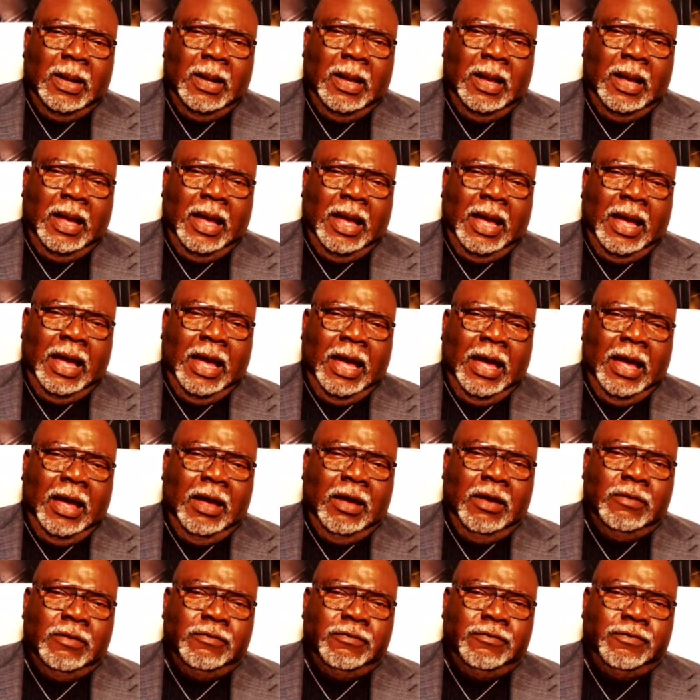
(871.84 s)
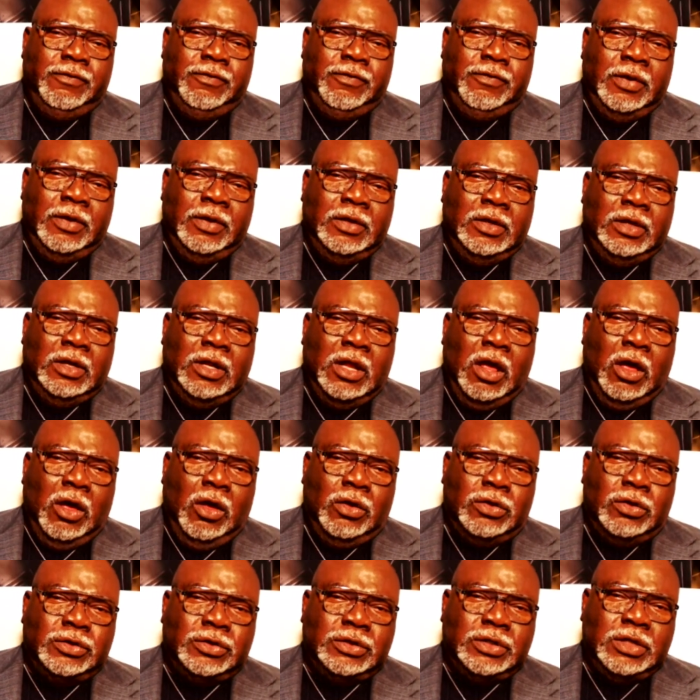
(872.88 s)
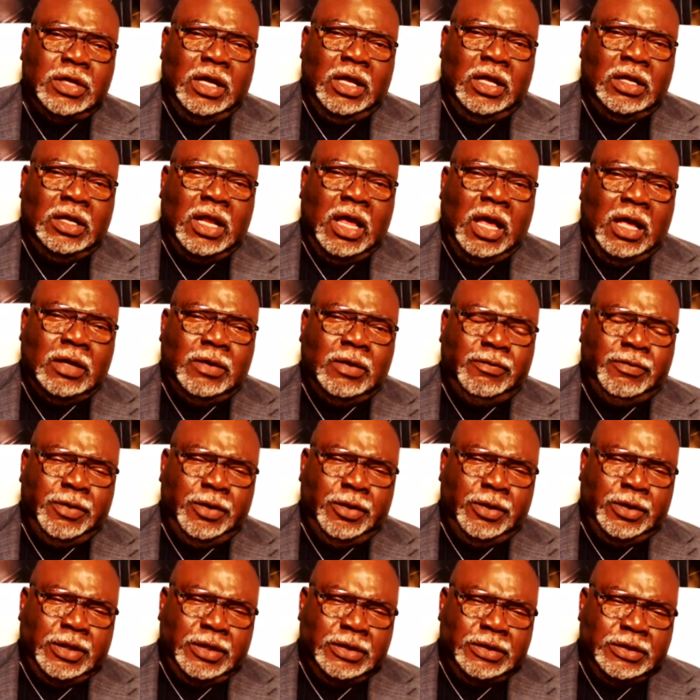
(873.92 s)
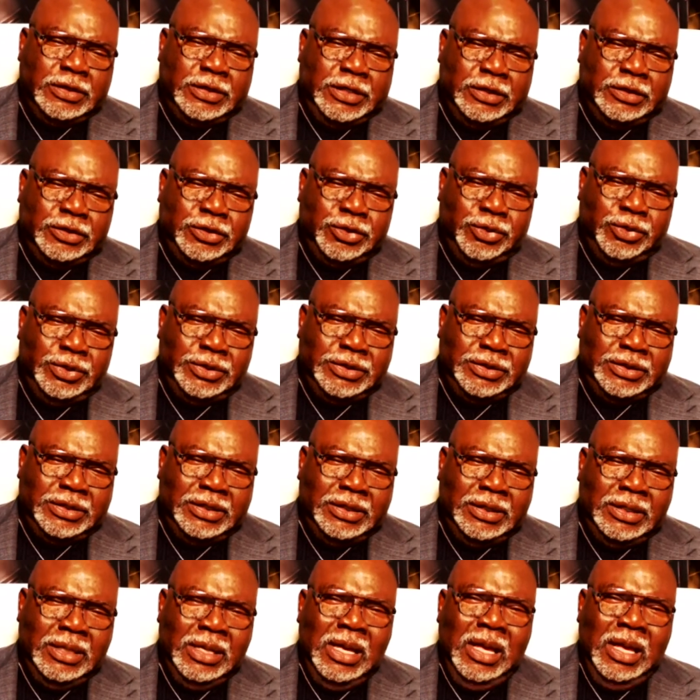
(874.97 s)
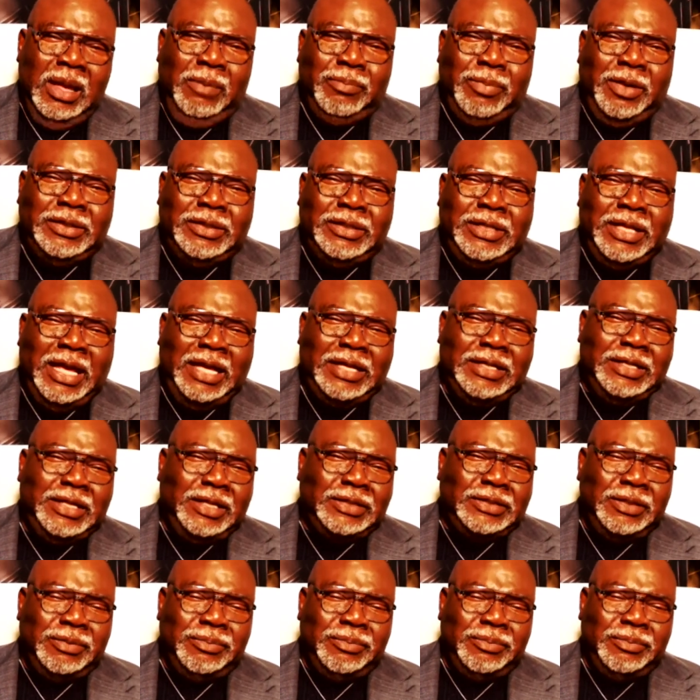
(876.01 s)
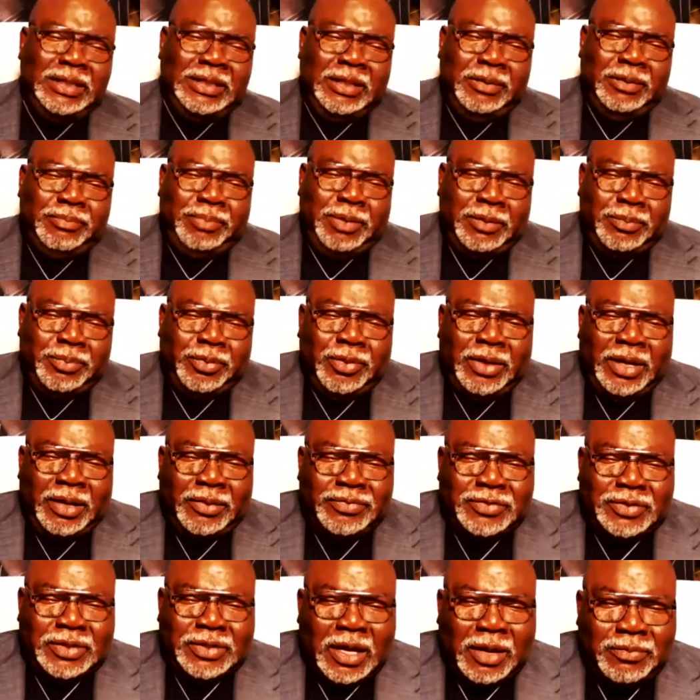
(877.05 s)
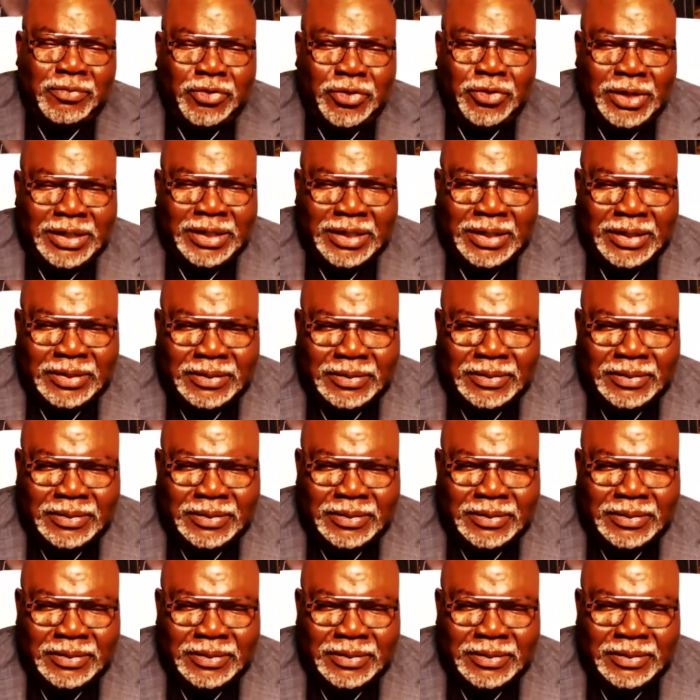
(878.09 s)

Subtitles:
have lost a lot of their constituency, but that doesn't mean that people have stopped reading.